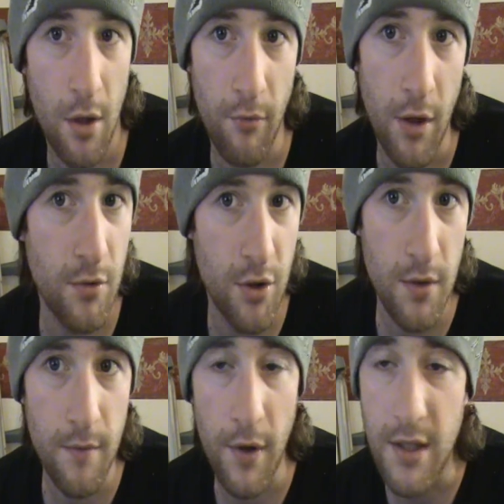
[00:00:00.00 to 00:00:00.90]

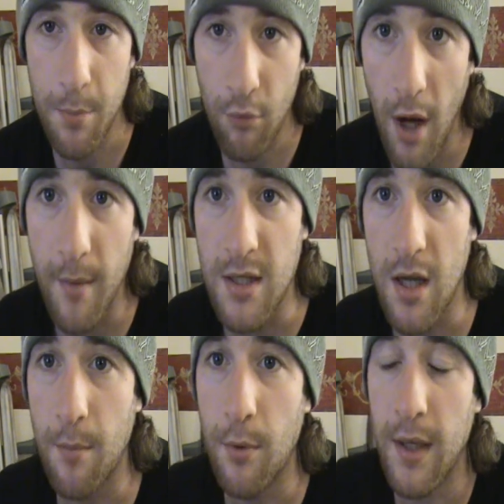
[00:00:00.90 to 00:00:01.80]
TPRoach is a prime
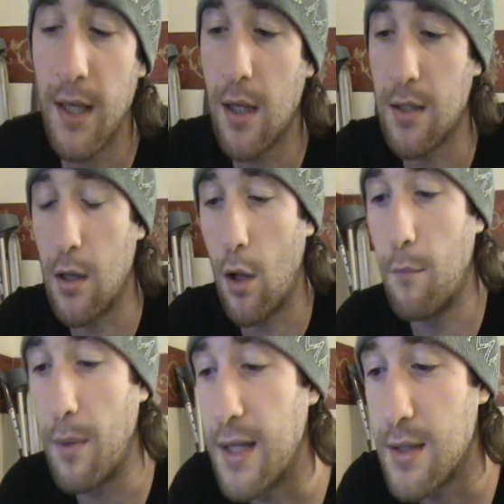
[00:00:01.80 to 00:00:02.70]
example. He does a
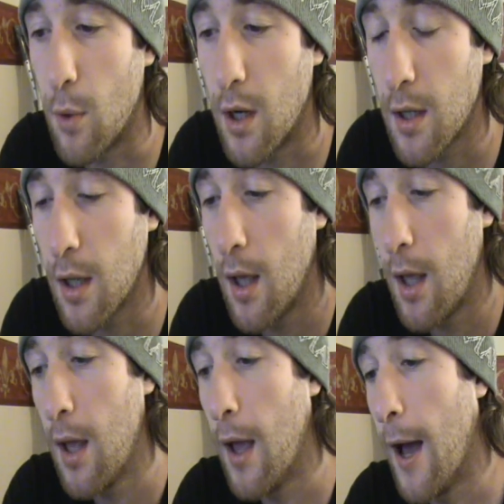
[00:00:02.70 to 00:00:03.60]
lot of blades work.
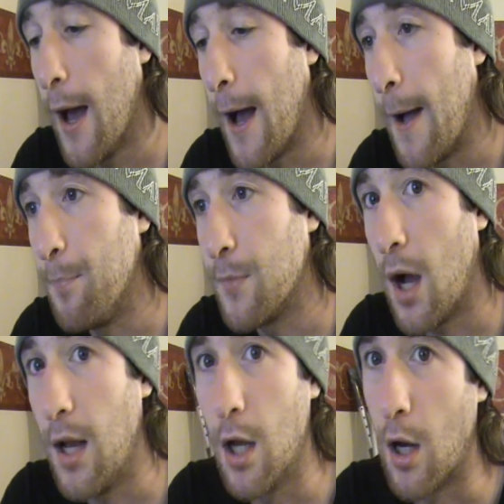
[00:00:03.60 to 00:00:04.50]

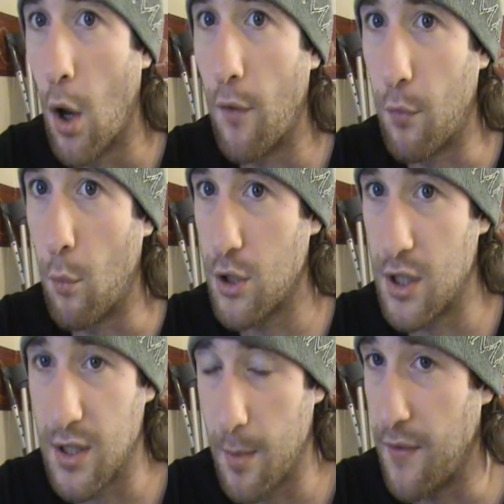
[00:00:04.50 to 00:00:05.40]
I learn a lot from
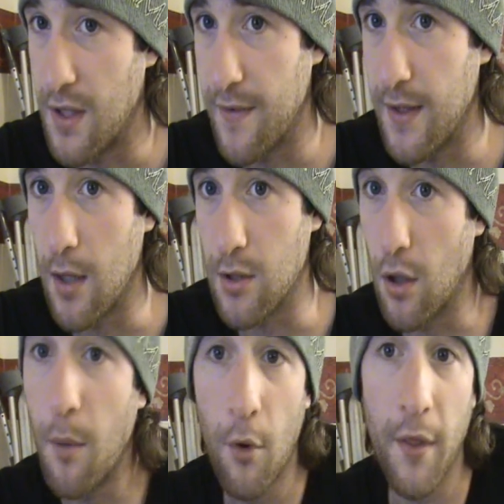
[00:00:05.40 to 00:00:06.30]
watching some of his videos,
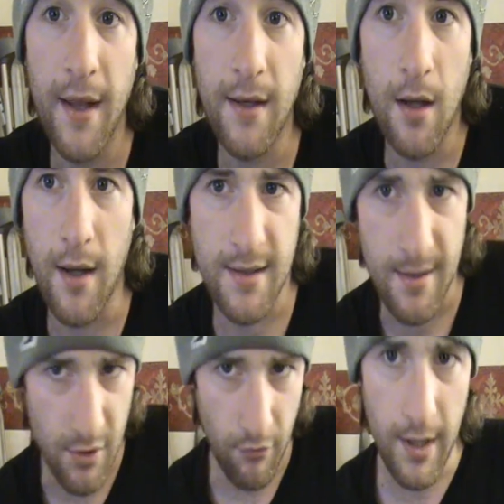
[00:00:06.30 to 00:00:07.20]
a lot more than I
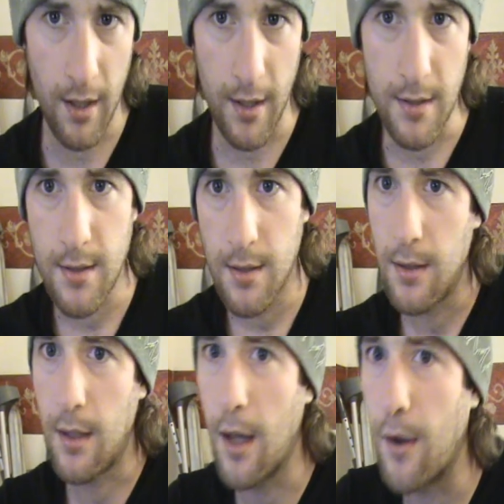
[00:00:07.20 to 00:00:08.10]
seem to realise.
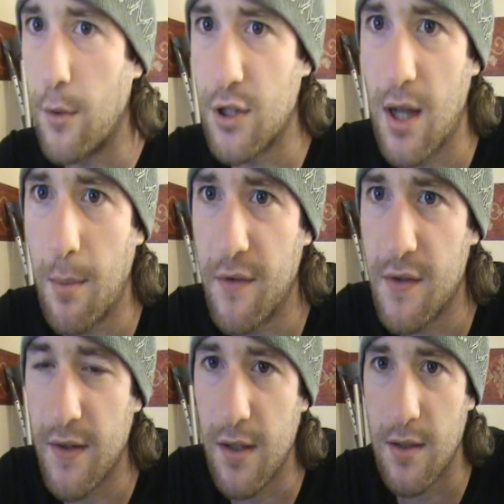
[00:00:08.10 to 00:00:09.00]
You know, I watched a couple of
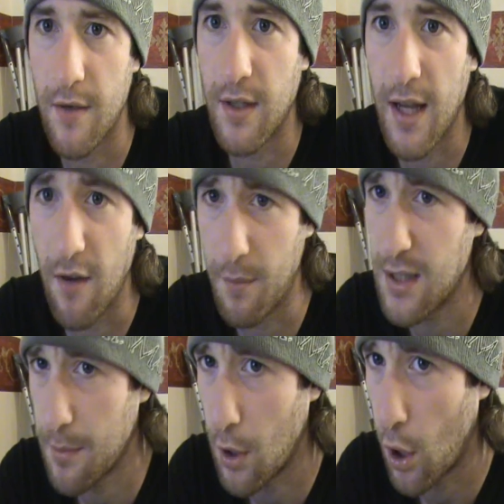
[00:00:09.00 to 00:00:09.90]
his videos the other day and I've
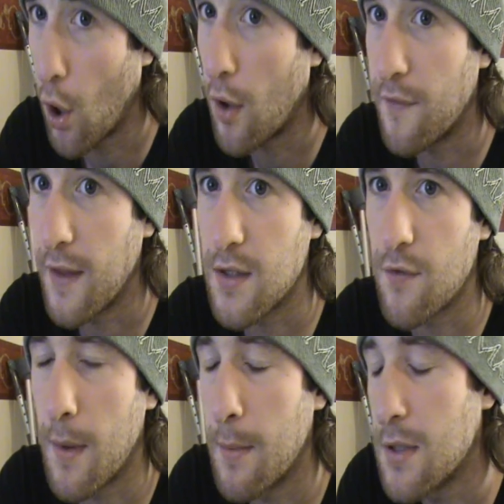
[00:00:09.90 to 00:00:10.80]
picked up on a lot of
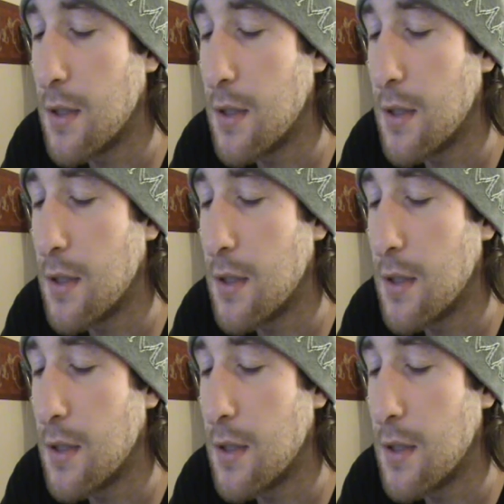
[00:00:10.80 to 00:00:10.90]
things from him.